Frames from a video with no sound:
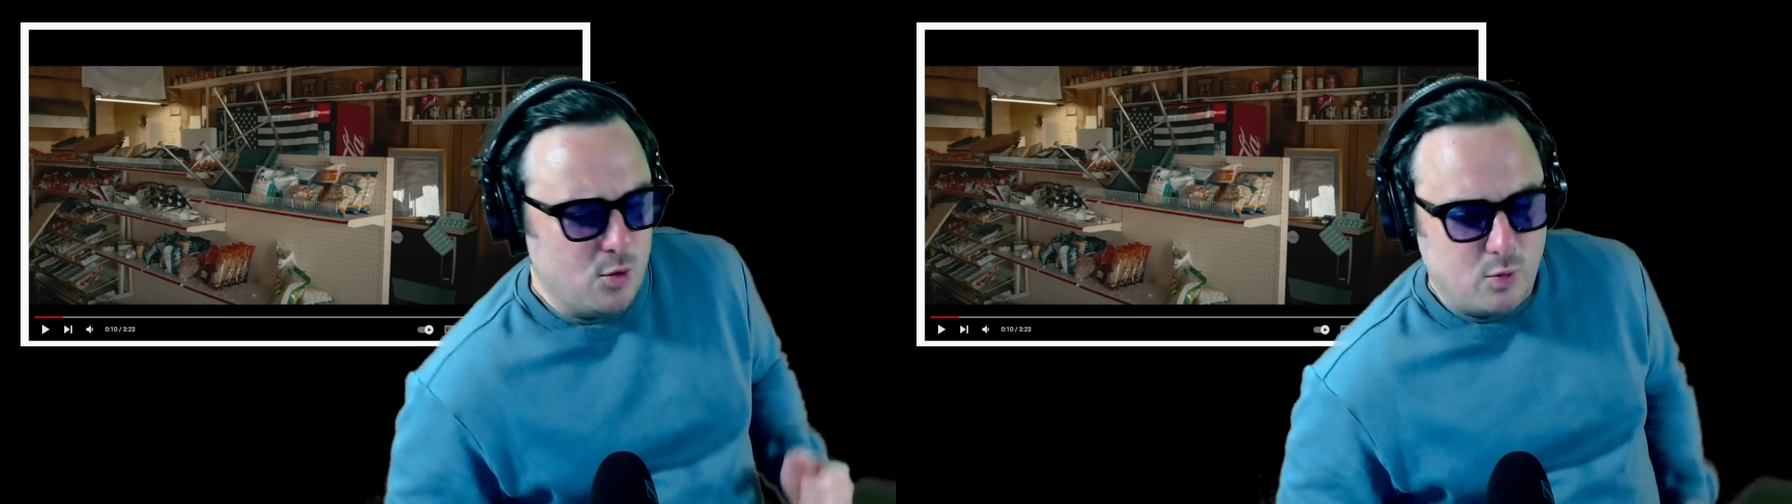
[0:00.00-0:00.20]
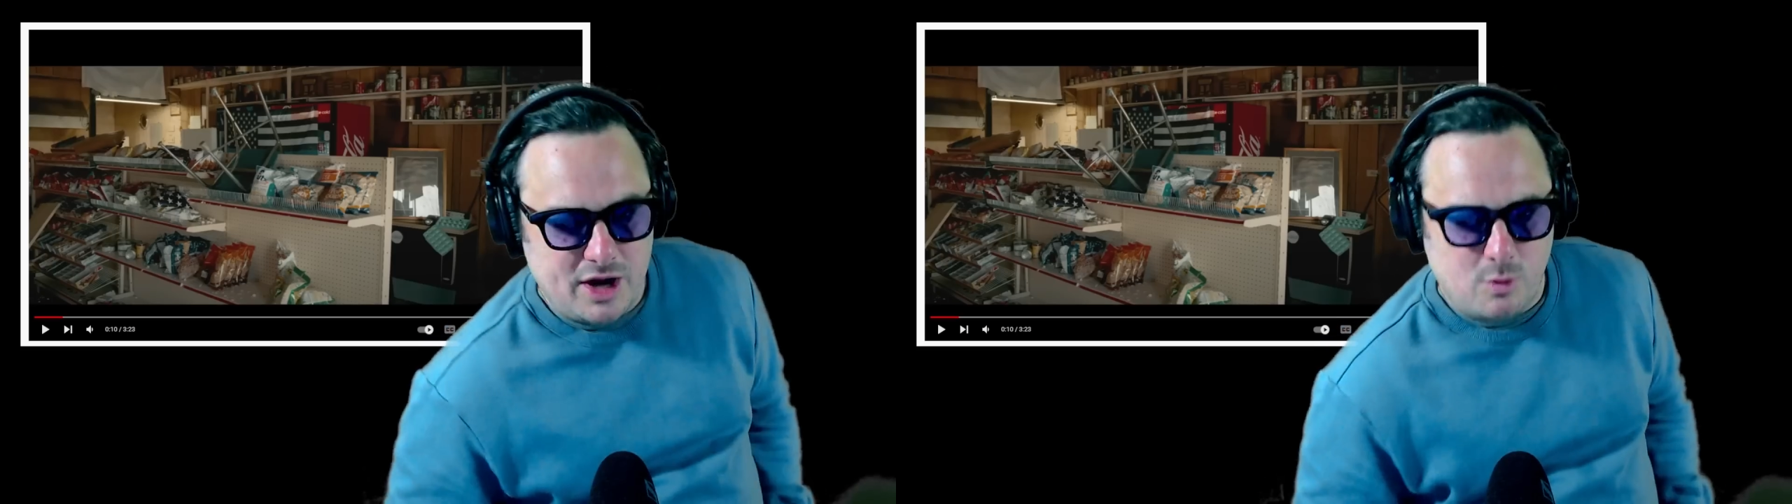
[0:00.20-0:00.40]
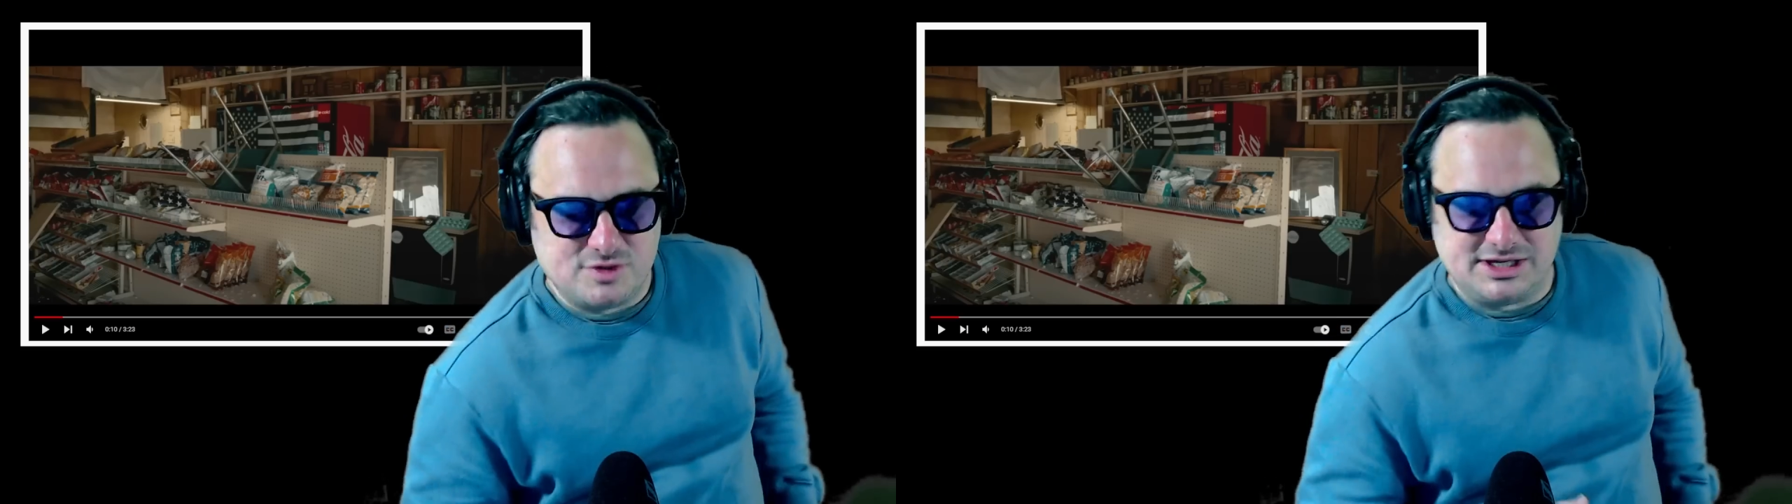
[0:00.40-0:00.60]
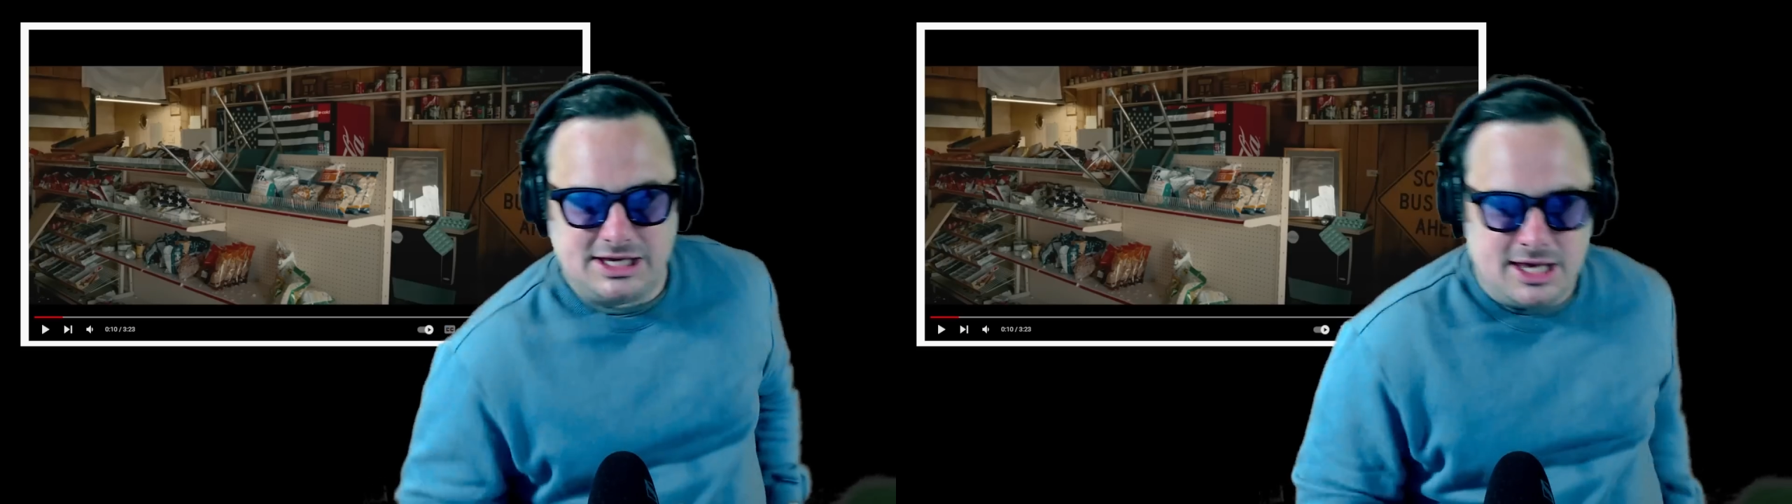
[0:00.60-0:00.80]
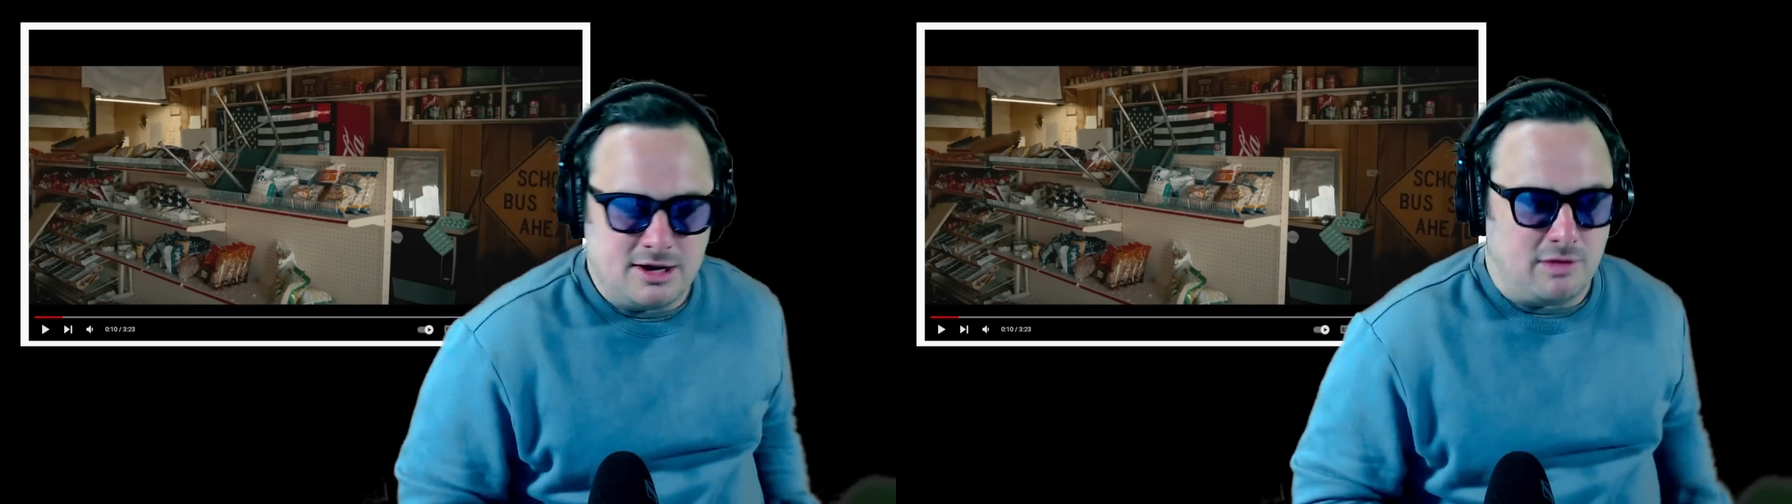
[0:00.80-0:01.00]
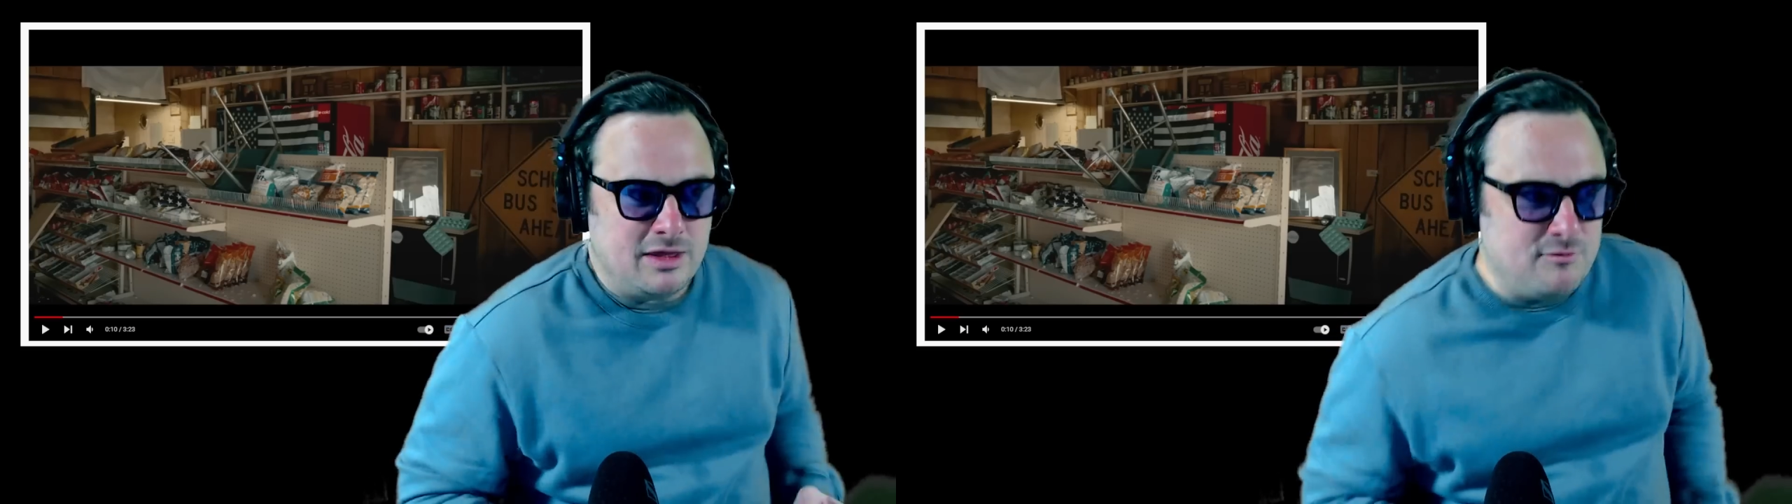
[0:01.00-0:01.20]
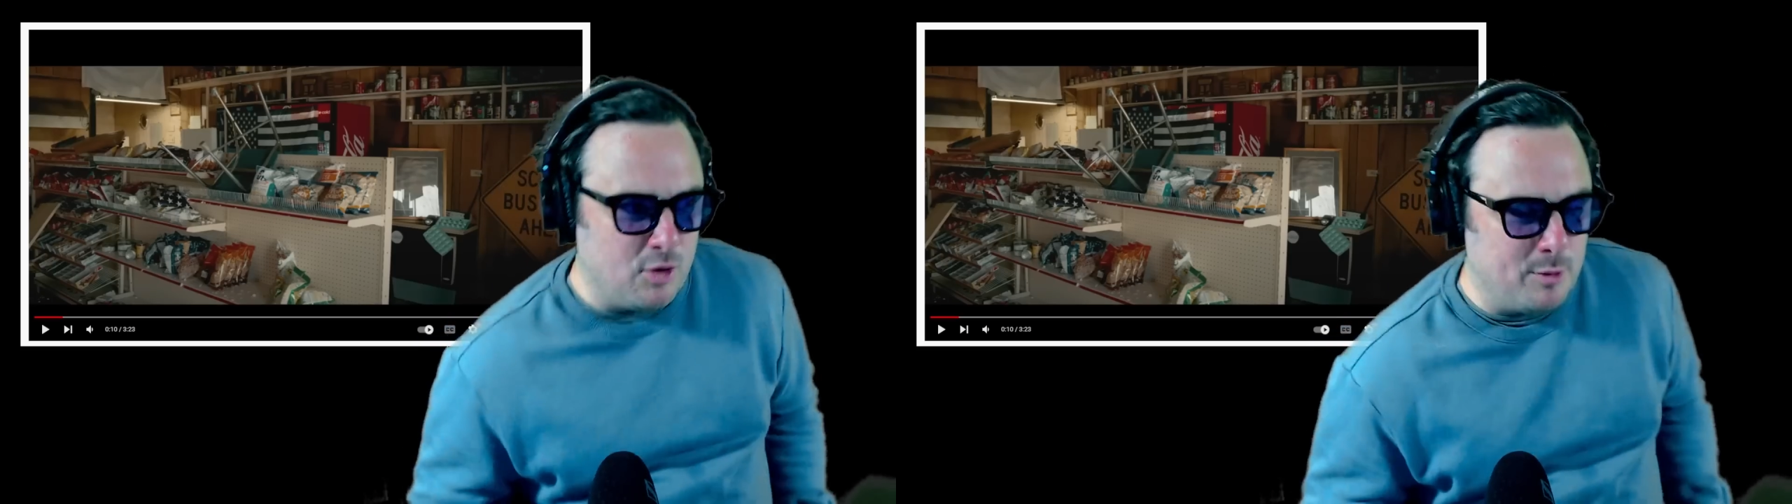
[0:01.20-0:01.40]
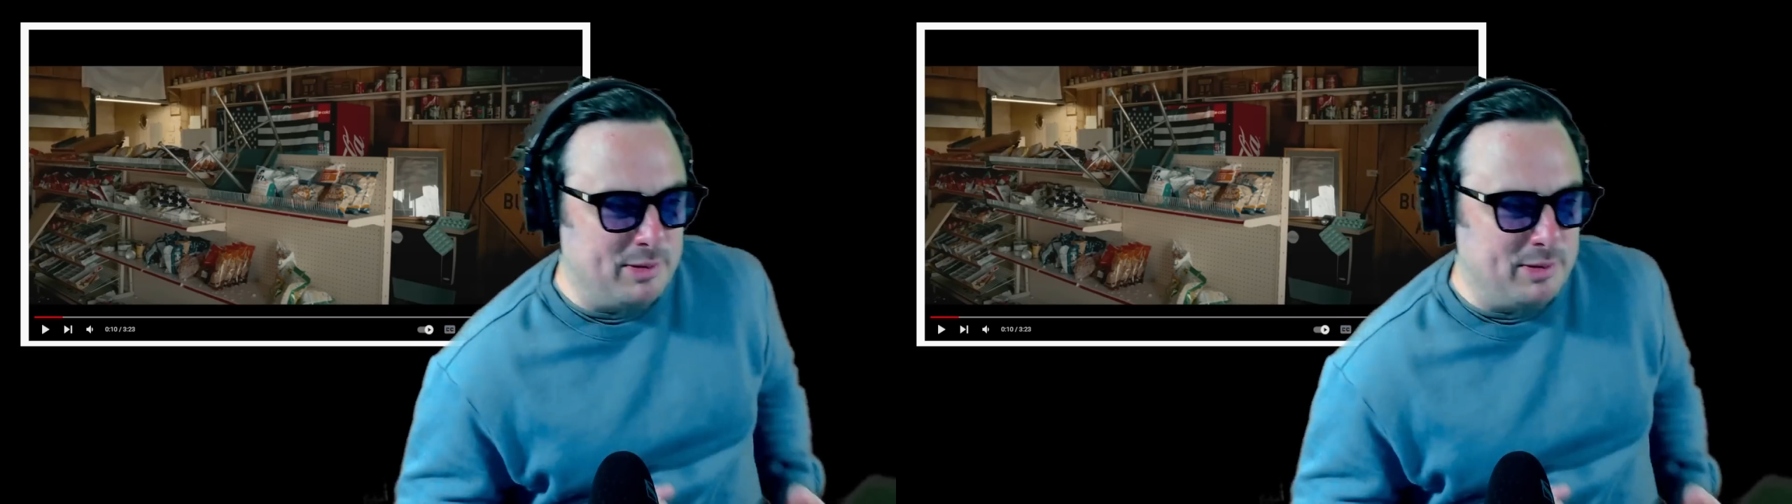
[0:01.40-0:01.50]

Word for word: when I was a kid, I lived on a